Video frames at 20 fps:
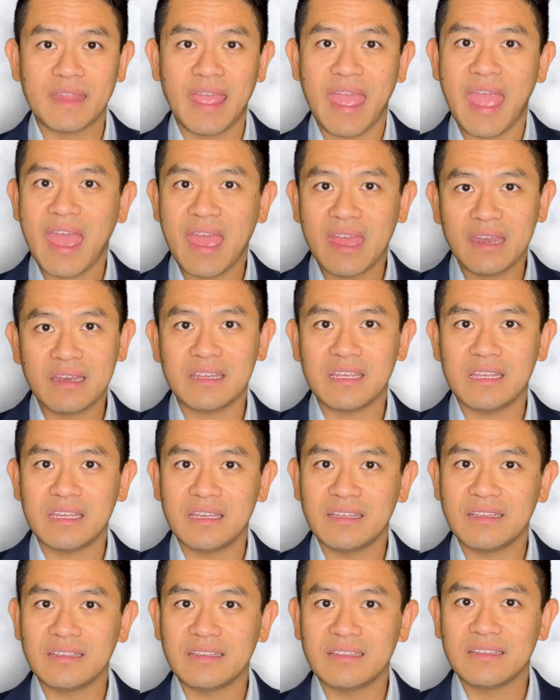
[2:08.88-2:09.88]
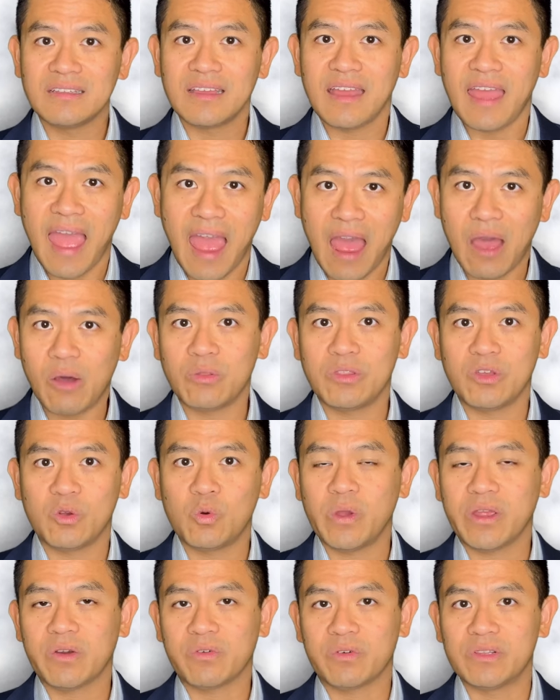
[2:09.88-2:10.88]
and how the
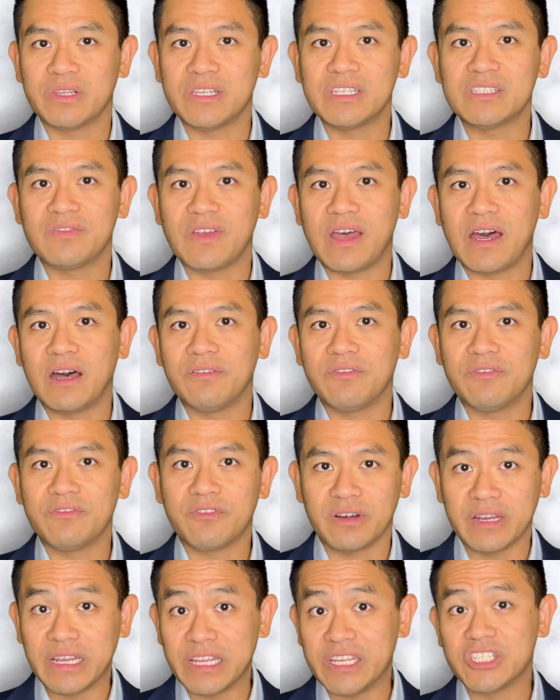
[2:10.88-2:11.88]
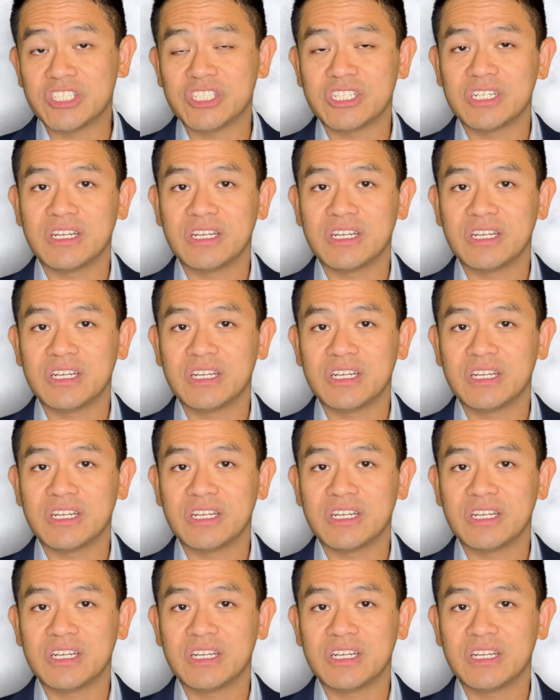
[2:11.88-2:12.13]
quick release valve for each